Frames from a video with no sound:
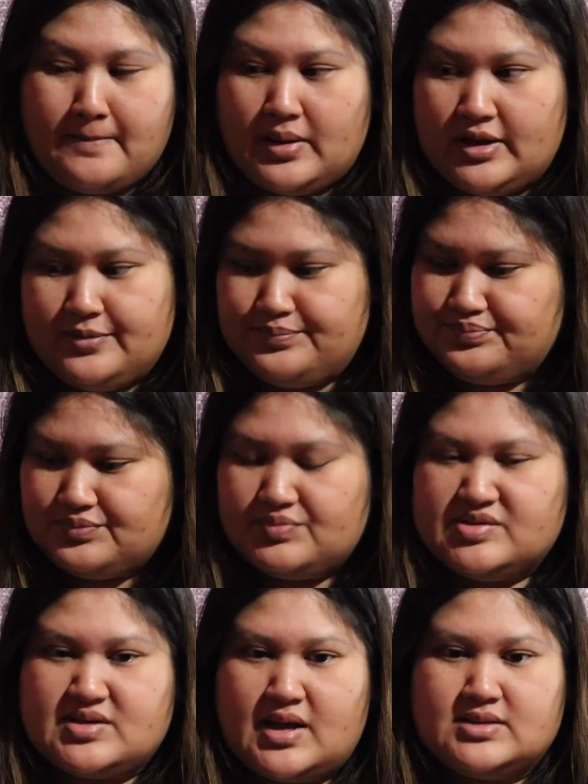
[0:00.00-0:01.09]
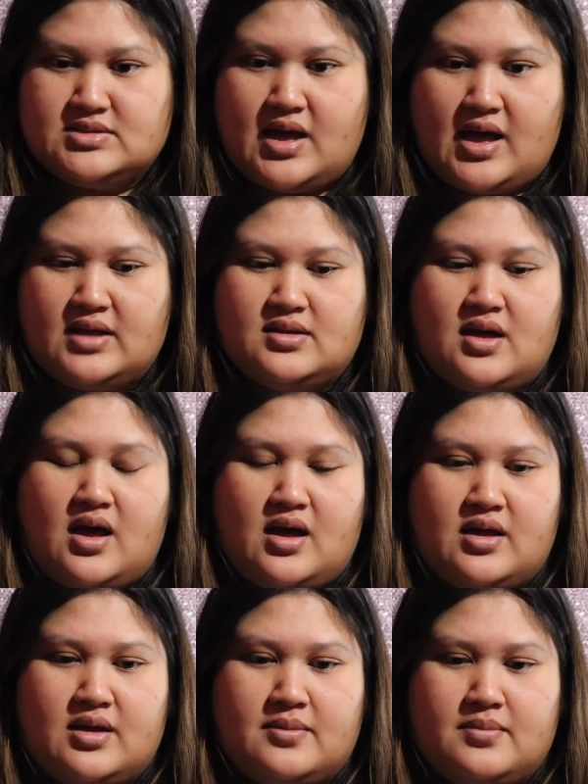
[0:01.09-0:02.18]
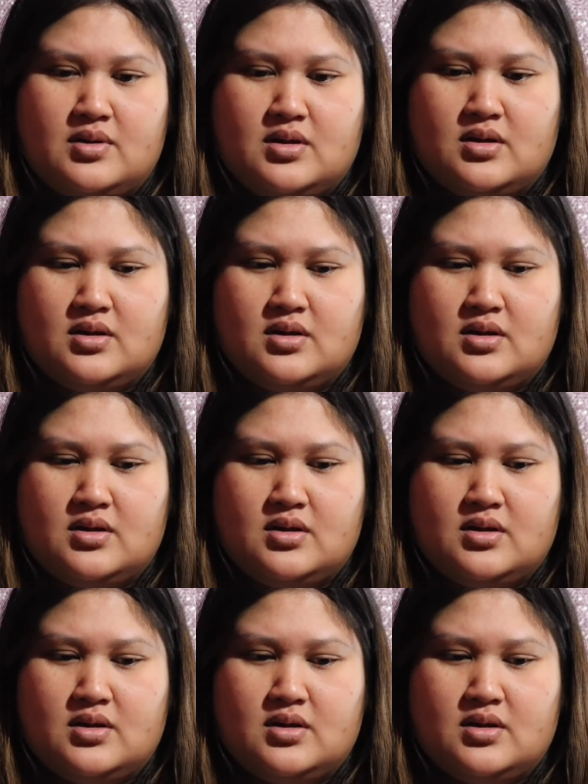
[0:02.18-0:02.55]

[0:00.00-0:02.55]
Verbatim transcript: But besides that, I am